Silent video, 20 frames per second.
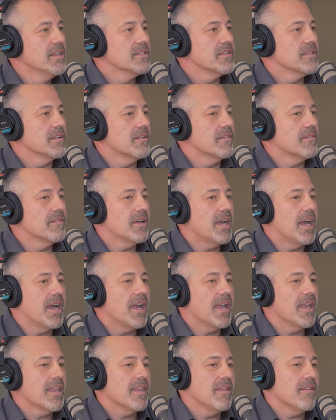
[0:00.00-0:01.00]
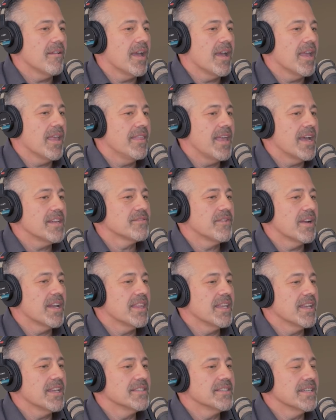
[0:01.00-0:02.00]
So I, you know, I, that's what
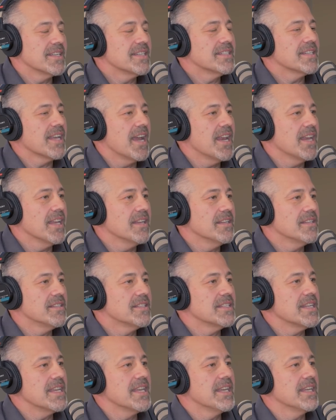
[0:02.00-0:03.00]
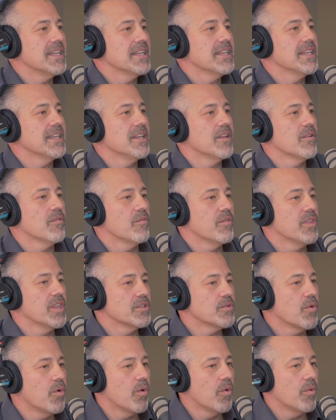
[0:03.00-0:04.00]
I think is exciting is seeing you know
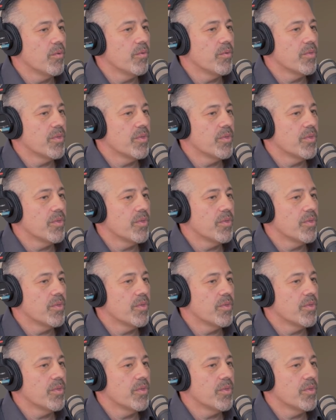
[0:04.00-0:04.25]
this whole